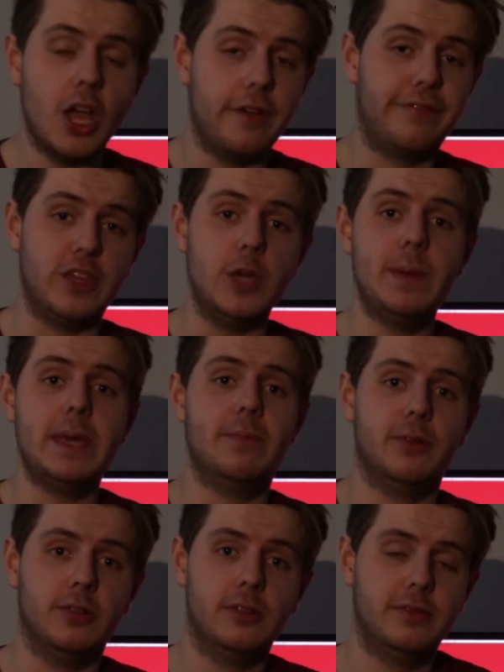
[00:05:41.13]
A few
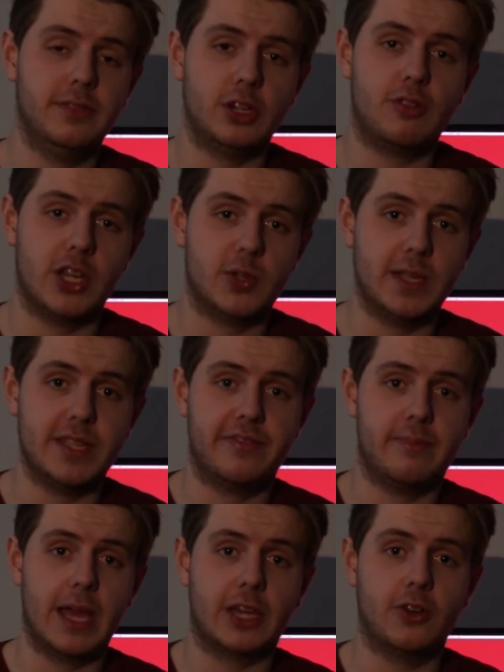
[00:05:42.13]
people that graduated
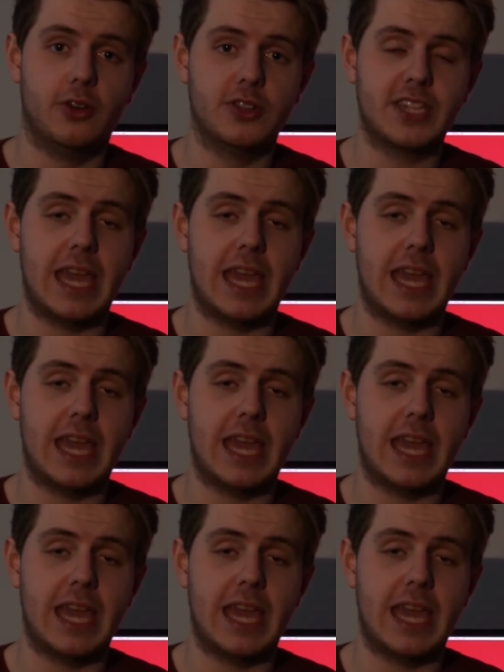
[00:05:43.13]
from my course